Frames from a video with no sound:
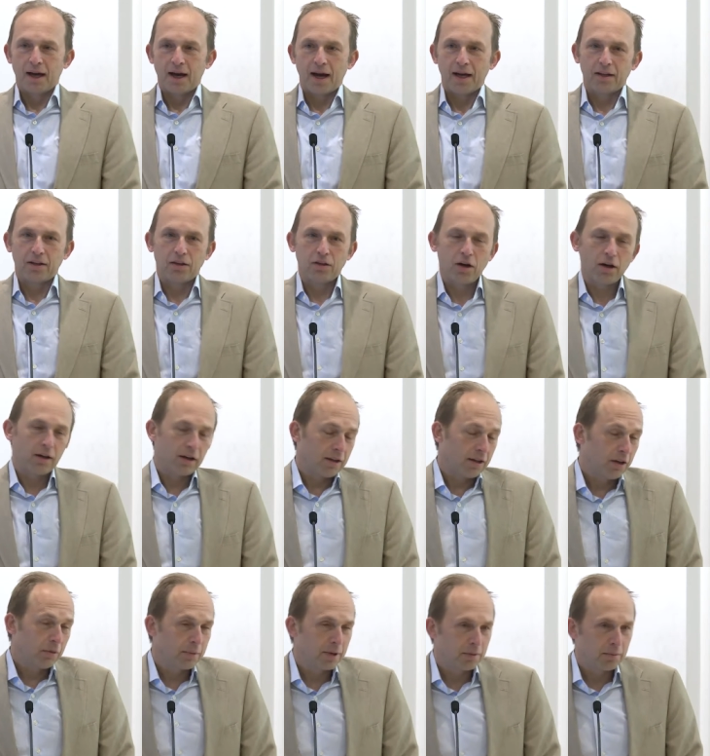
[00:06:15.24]
I thought a
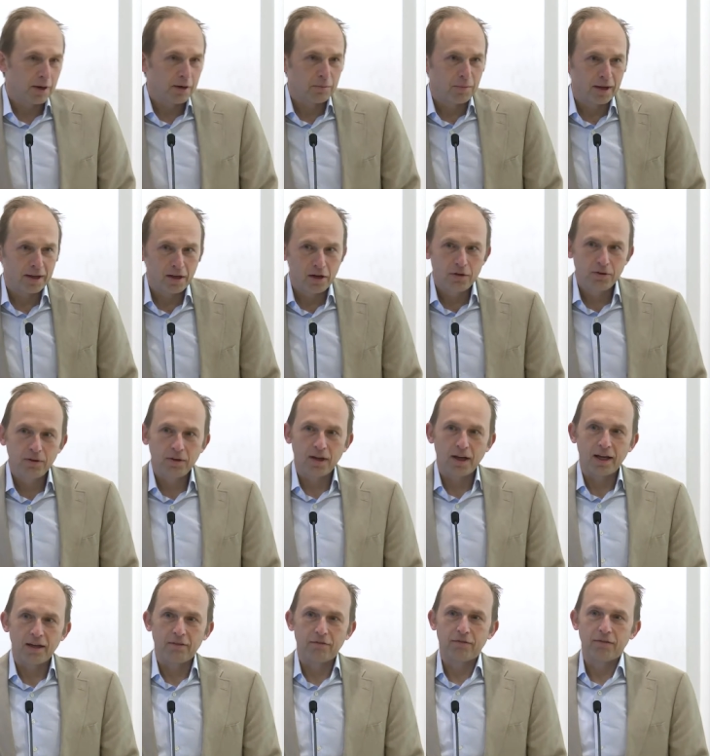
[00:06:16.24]
little bit about my own
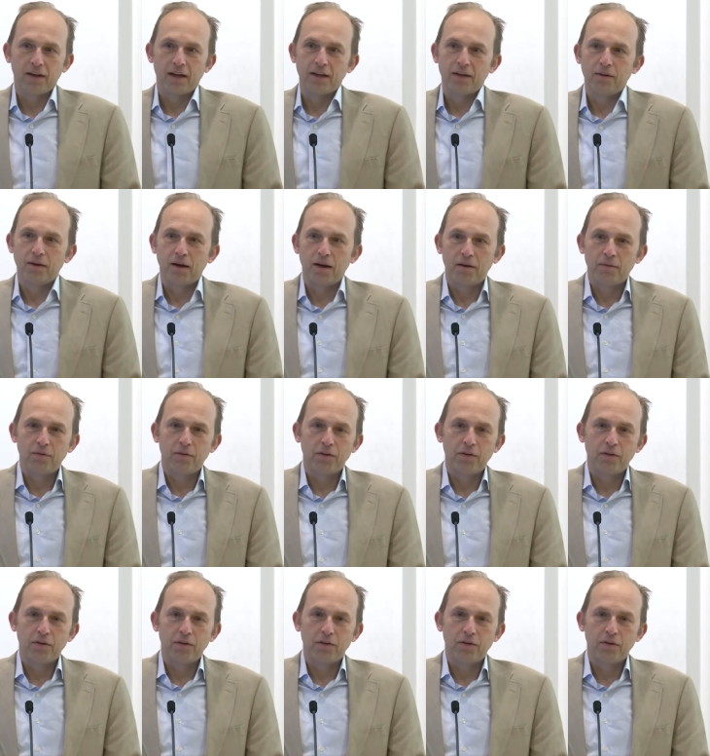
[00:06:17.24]
life, and uh,